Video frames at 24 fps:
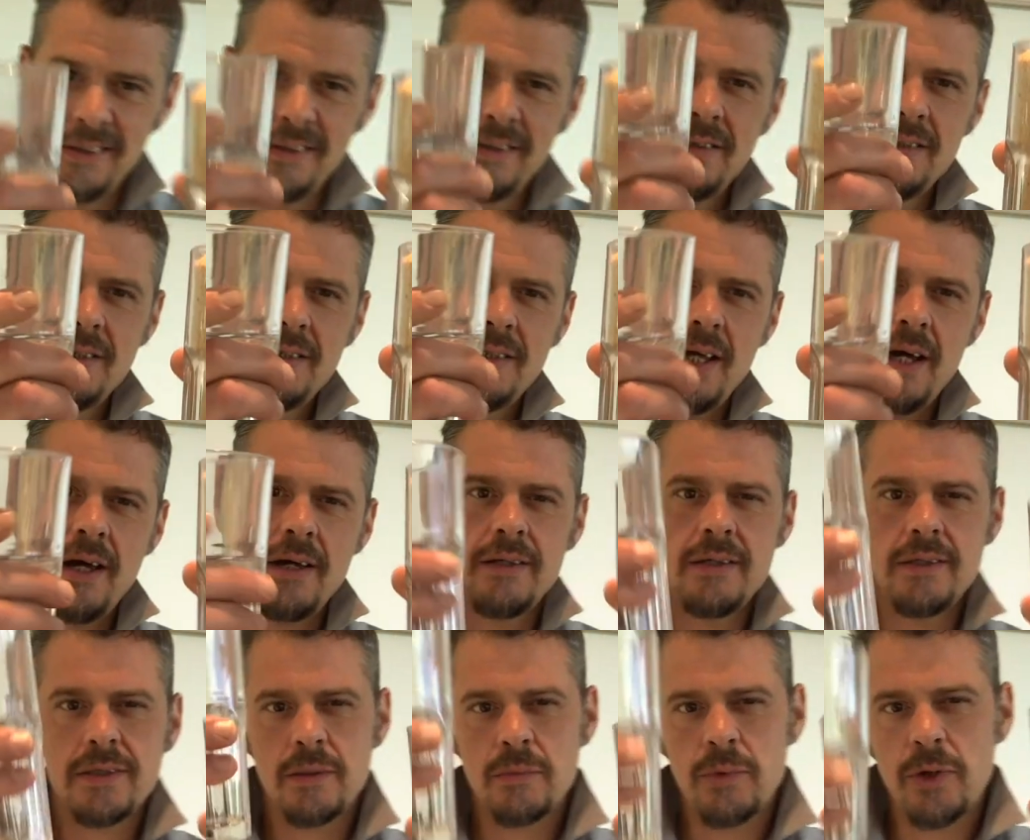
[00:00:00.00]
See how
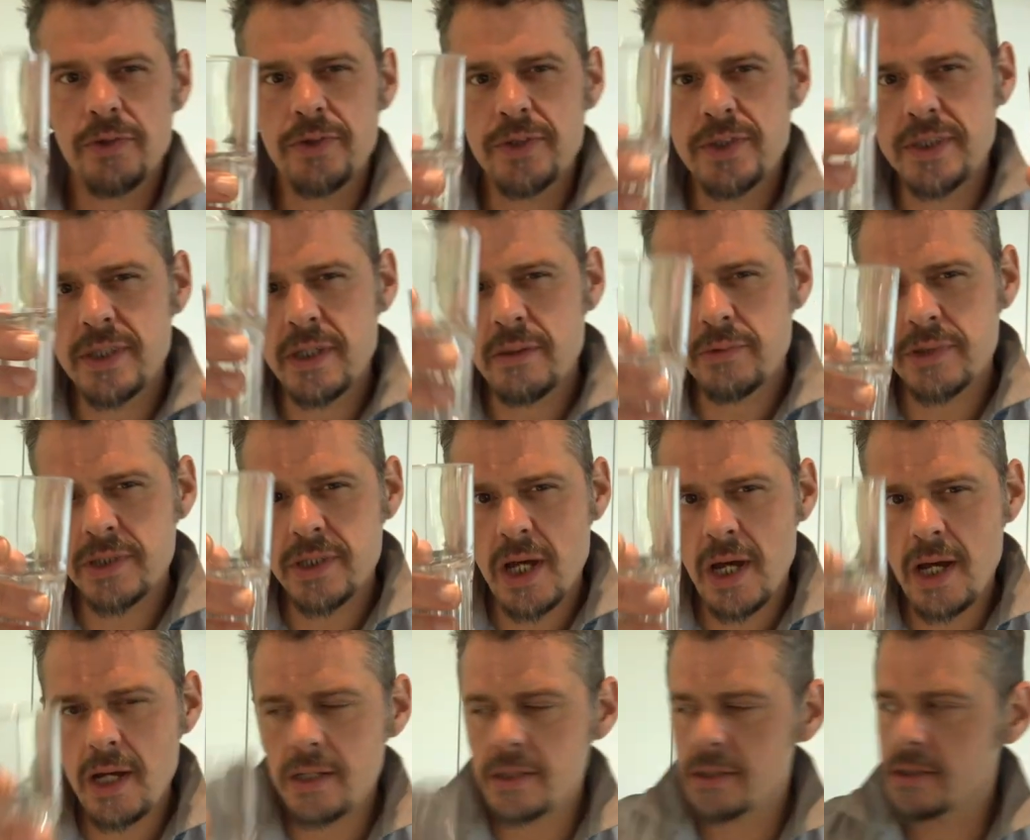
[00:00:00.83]
these are both the same
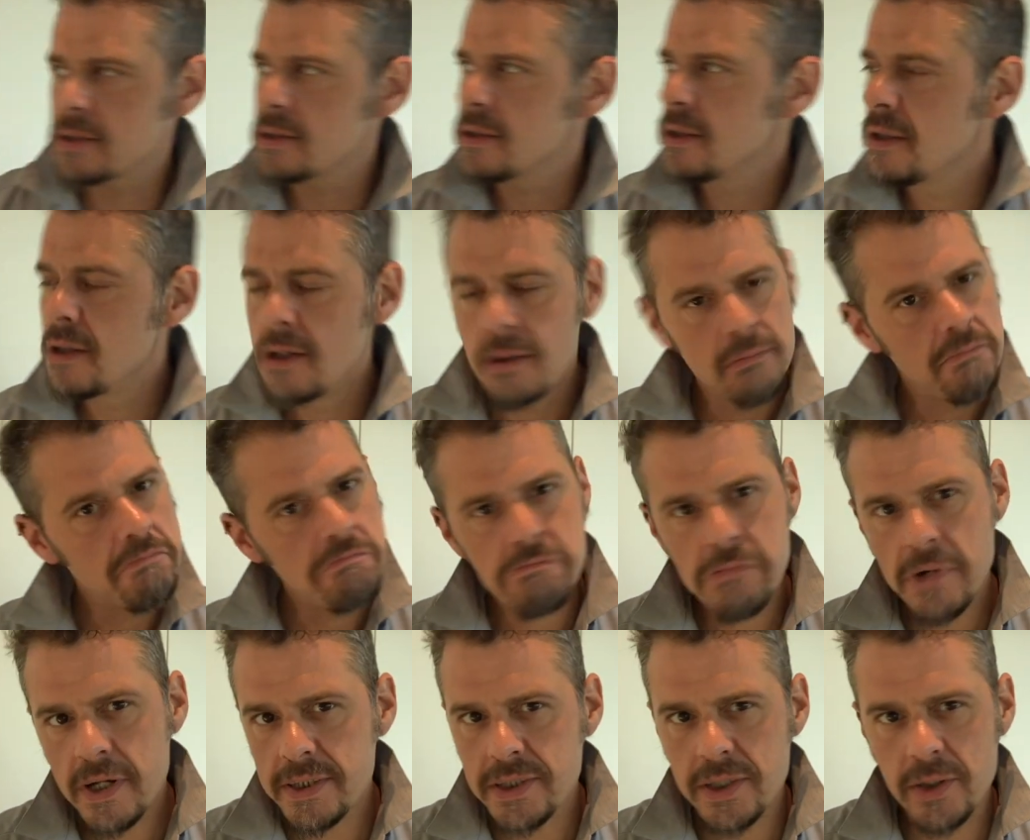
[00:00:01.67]
size?
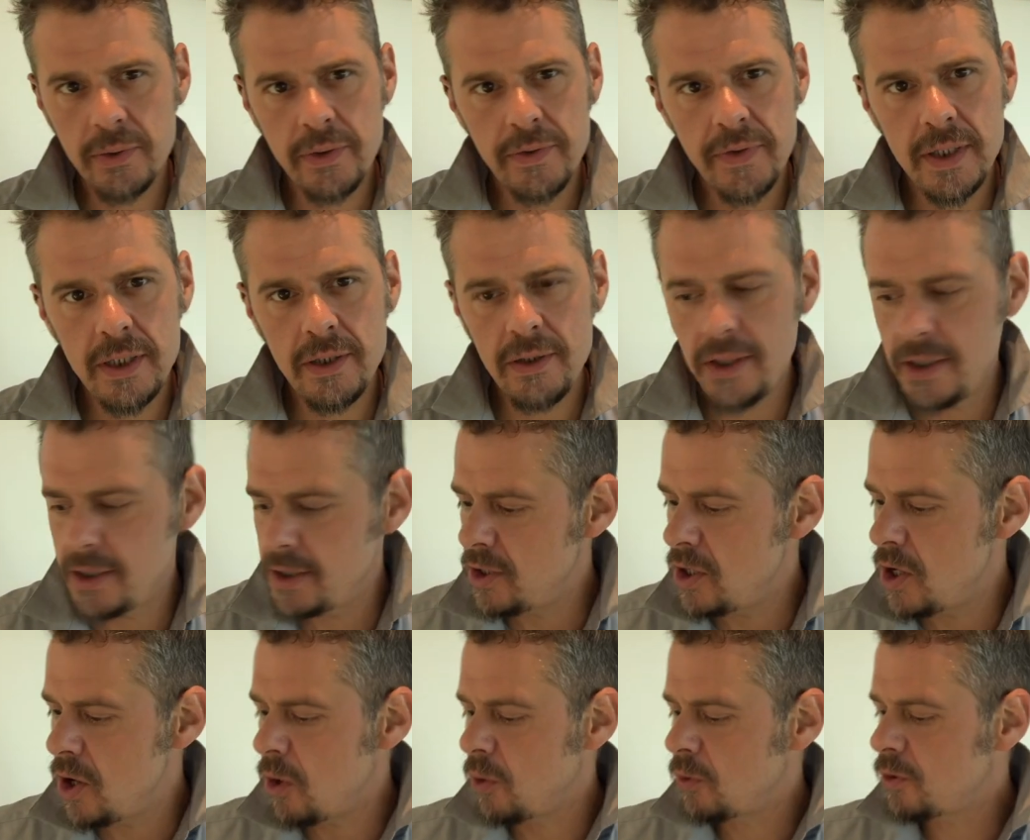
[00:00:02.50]
That's the only thing you need to
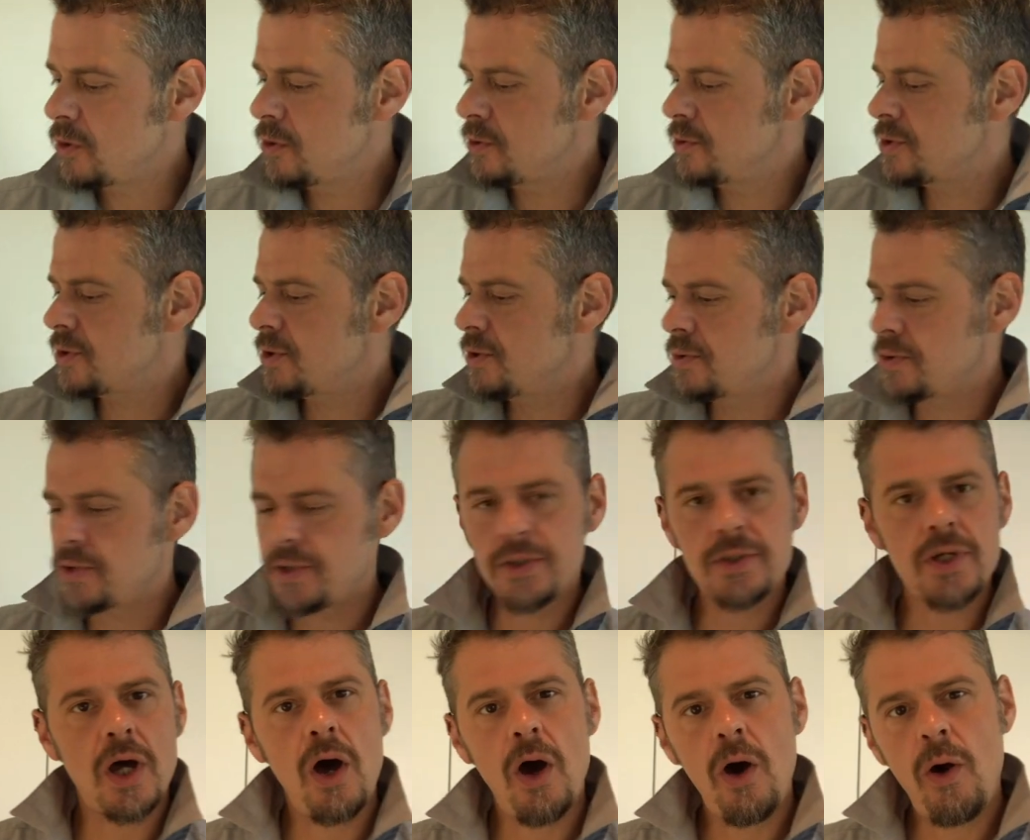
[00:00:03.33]
know. Couscous is
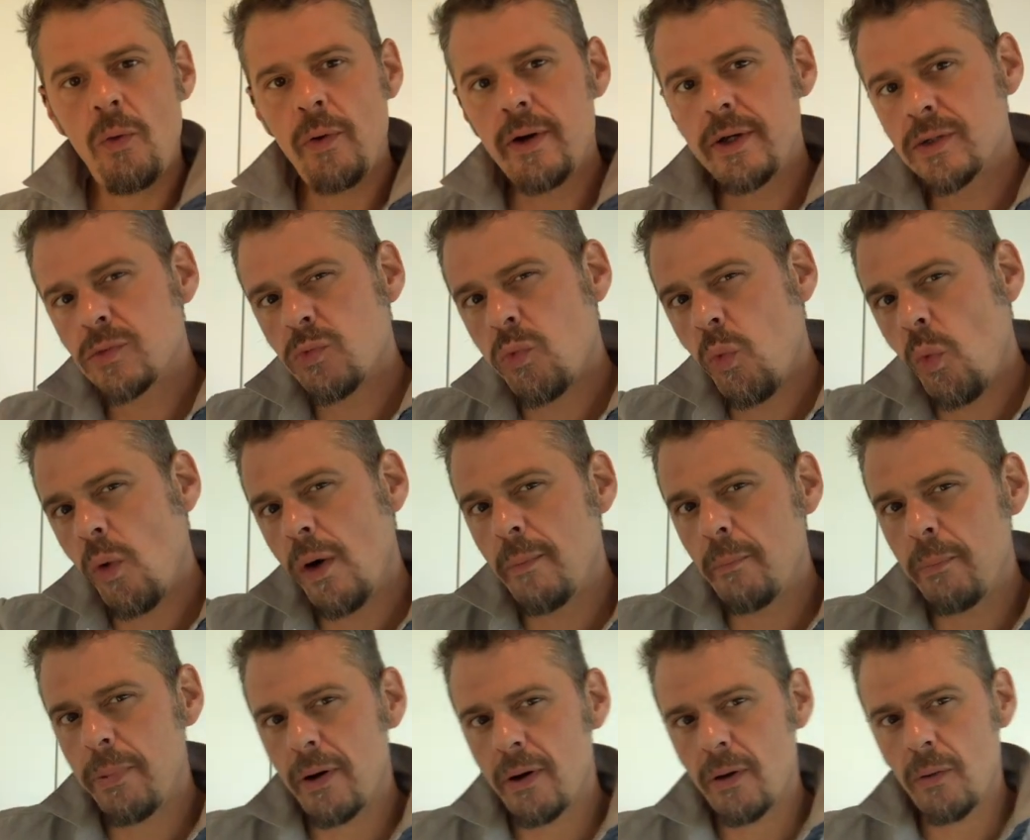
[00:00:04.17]
always one
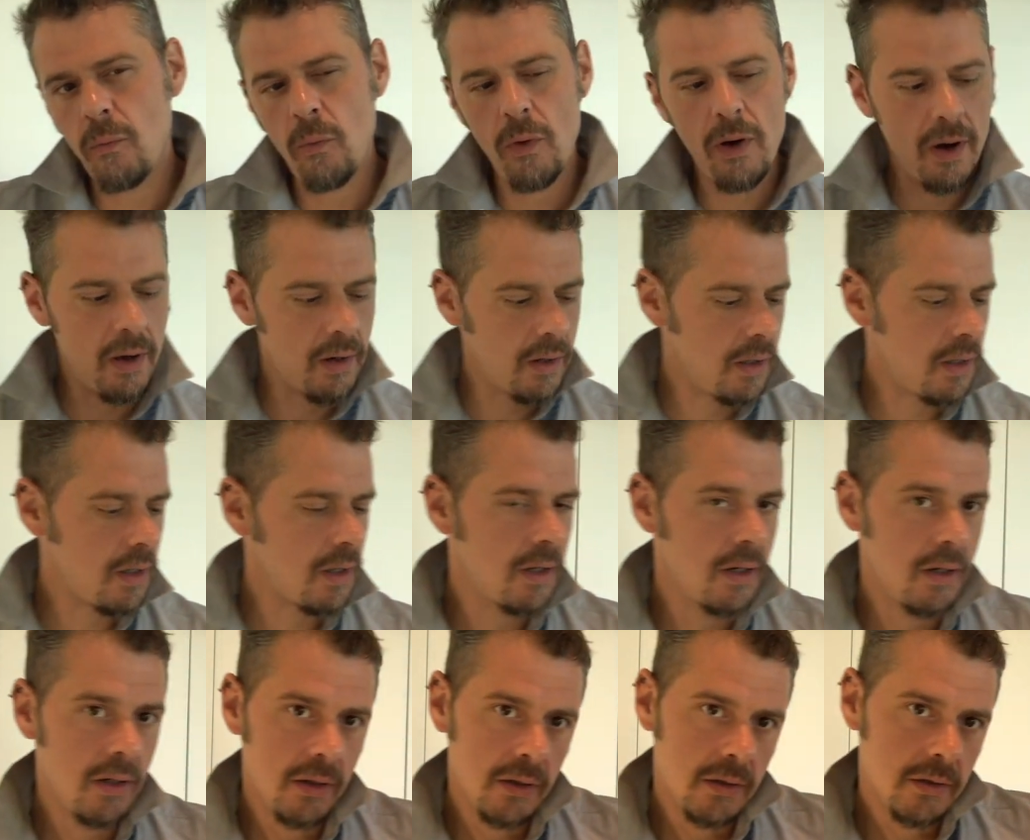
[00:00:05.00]
part water
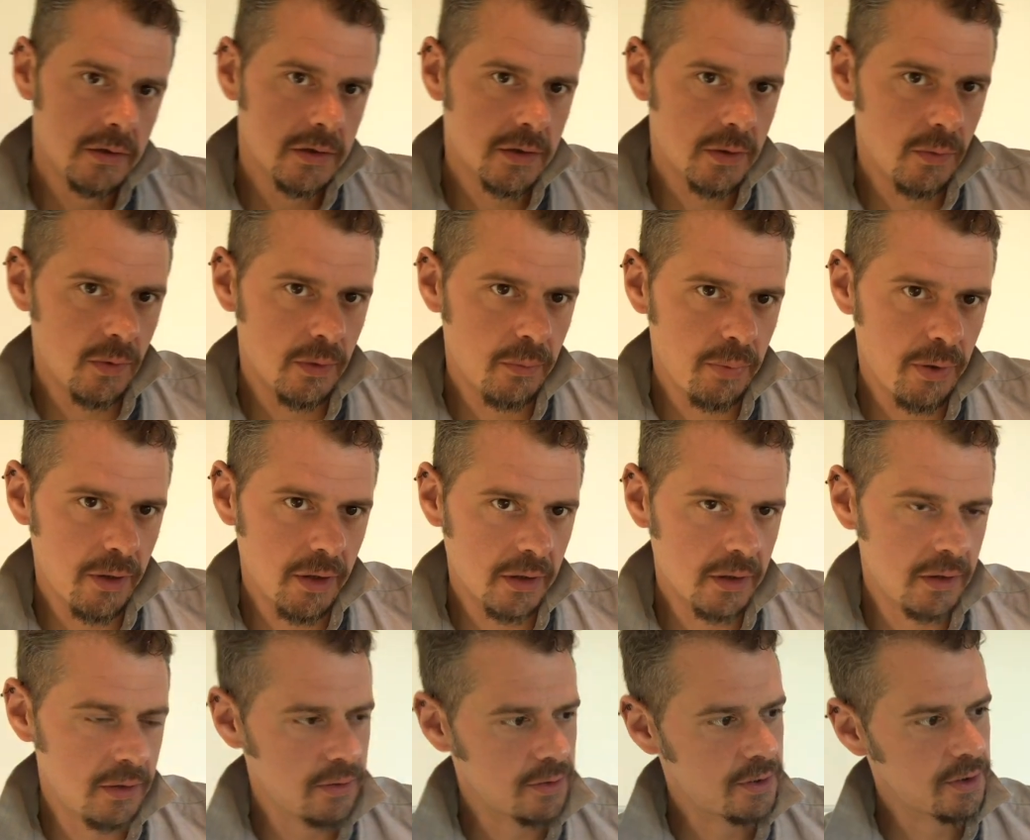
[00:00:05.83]
to one part
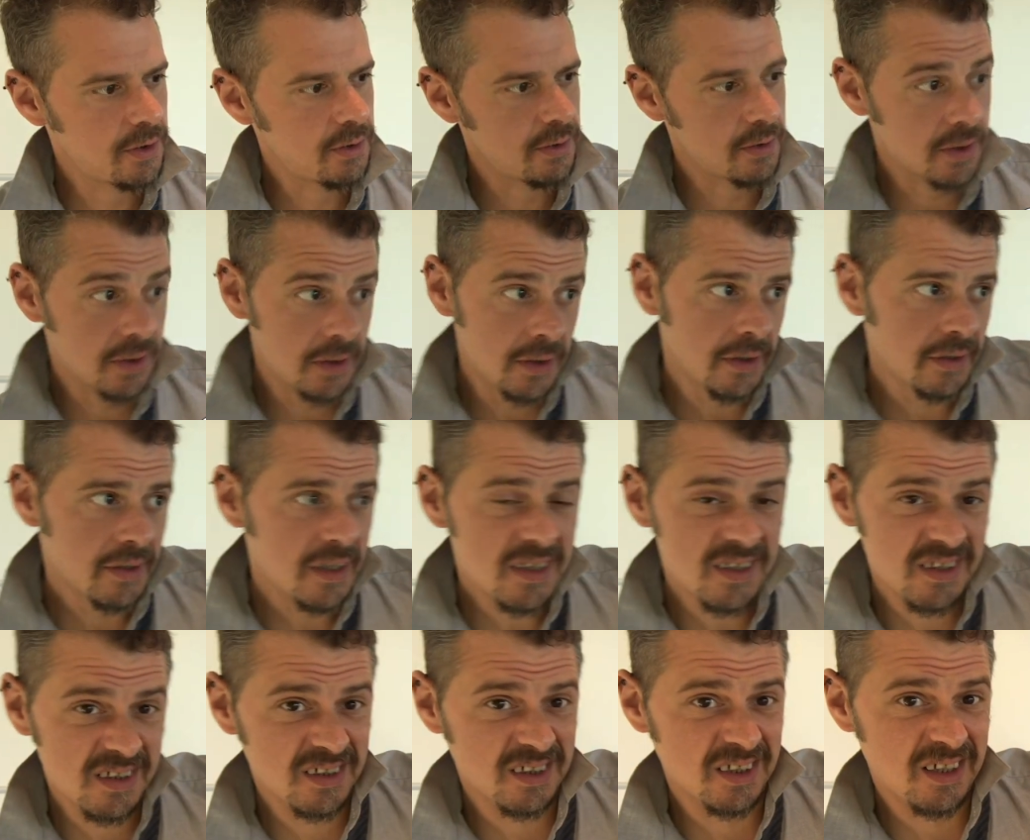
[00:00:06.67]
couscous.
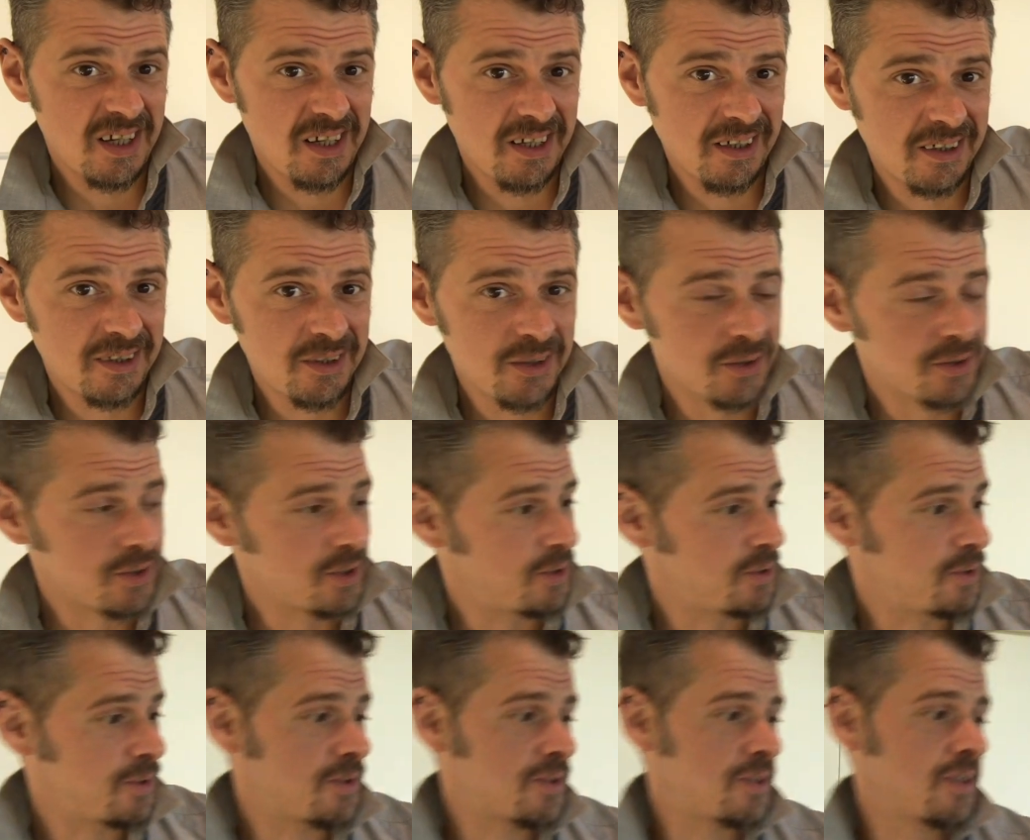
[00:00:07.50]
This is a lot of
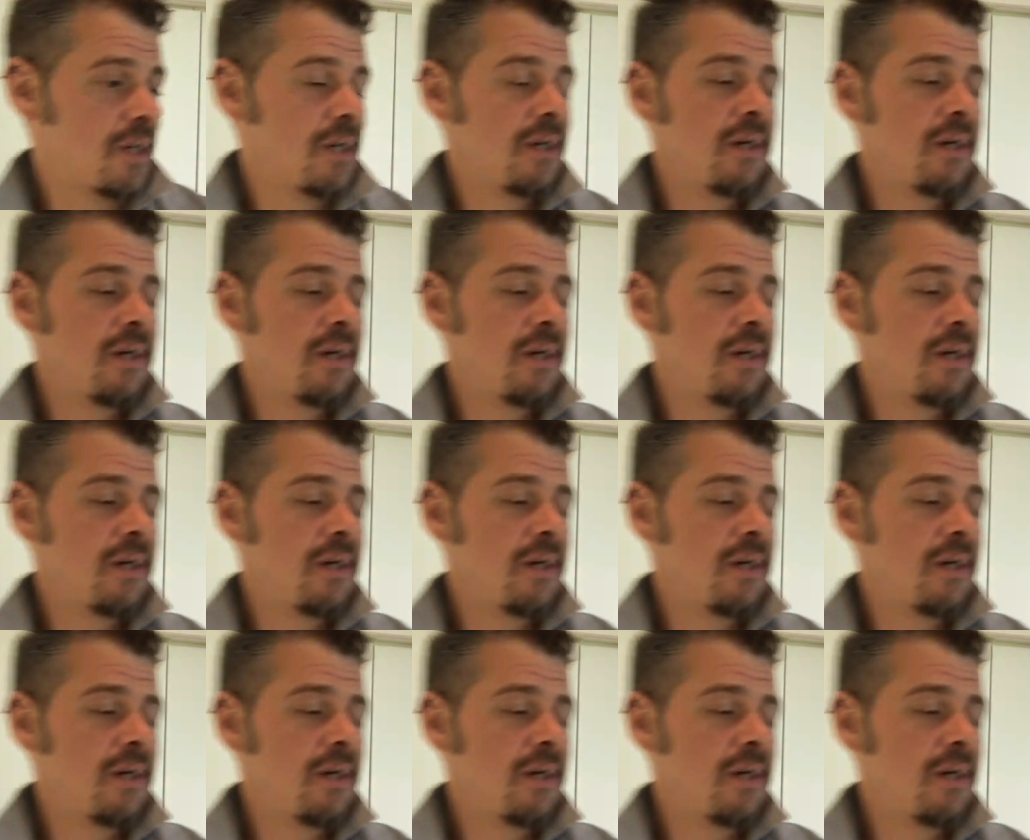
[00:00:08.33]
couscous.